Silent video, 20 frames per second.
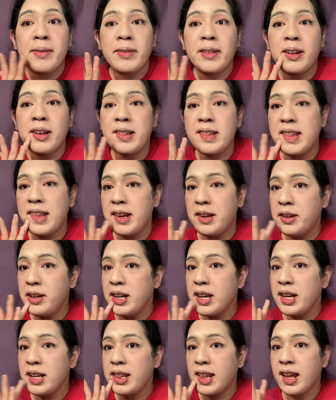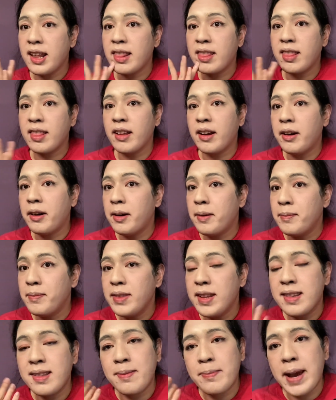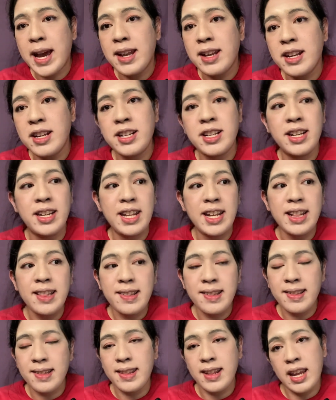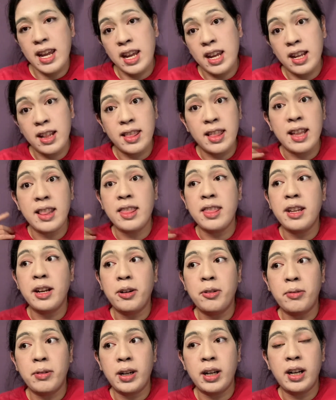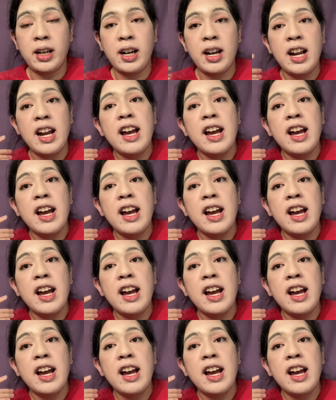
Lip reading: considering that the Spanish did say that there were